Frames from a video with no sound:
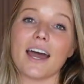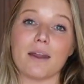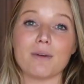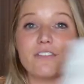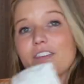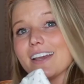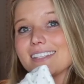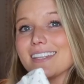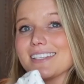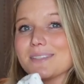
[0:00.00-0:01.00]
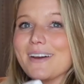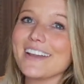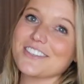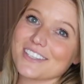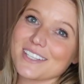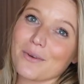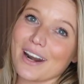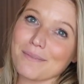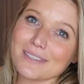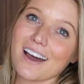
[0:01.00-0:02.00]
And I'm gonna face this way just so
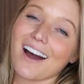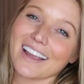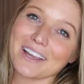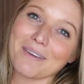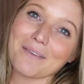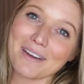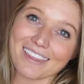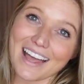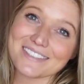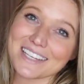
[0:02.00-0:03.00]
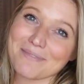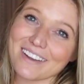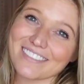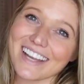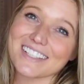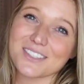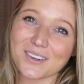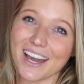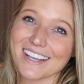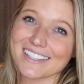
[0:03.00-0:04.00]
when I'm talking about my left and my right,
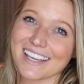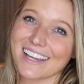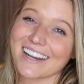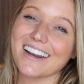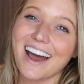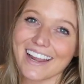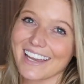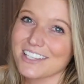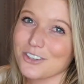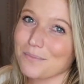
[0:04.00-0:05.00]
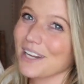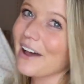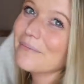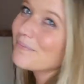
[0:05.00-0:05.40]
you guys can not get tripped up.